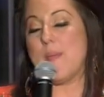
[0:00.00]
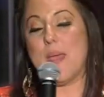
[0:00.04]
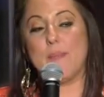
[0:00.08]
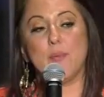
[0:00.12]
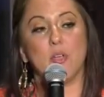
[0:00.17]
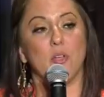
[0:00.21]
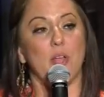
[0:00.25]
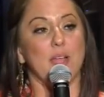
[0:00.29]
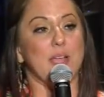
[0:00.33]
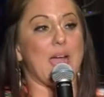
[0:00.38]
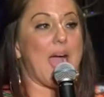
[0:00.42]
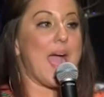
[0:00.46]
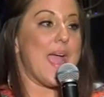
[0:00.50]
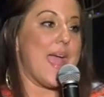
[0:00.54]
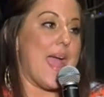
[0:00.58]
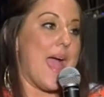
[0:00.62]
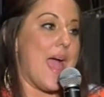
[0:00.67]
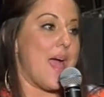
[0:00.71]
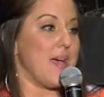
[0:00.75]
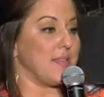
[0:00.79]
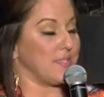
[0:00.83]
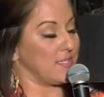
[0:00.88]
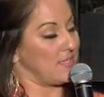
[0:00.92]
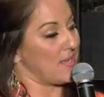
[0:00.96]
And maybe you're like, I
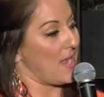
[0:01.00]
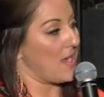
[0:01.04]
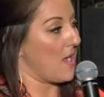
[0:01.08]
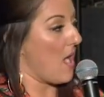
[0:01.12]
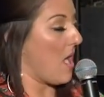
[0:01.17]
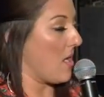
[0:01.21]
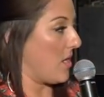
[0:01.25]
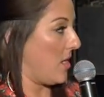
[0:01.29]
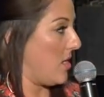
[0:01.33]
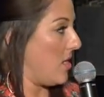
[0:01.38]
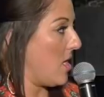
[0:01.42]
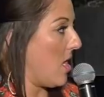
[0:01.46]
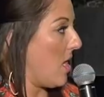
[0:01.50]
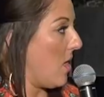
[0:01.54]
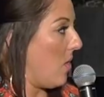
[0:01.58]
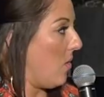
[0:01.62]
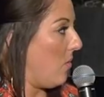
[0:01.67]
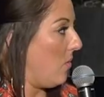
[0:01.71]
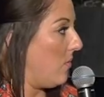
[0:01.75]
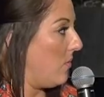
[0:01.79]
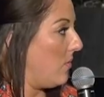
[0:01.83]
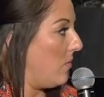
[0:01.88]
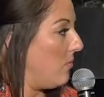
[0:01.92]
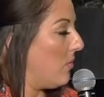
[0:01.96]
asked and I got a
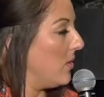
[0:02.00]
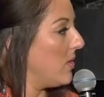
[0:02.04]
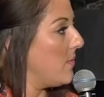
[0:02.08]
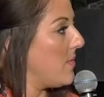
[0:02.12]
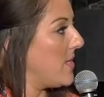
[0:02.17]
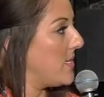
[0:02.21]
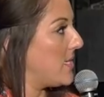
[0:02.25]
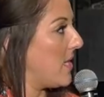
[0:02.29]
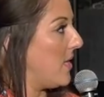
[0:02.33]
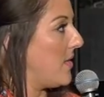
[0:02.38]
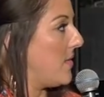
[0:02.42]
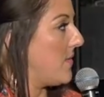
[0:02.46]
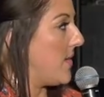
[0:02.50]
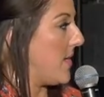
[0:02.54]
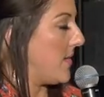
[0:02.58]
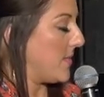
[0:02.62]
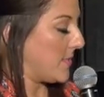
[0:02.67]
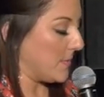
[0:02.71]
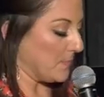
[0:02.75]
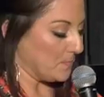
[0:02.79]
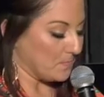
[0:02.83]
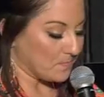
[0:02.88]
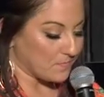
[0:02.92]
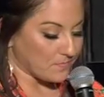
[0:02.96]
no. Well, let me tell you
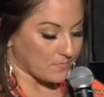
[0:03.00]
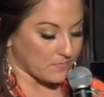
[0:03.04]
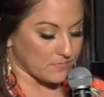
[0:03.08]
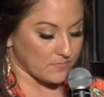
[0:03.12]
this.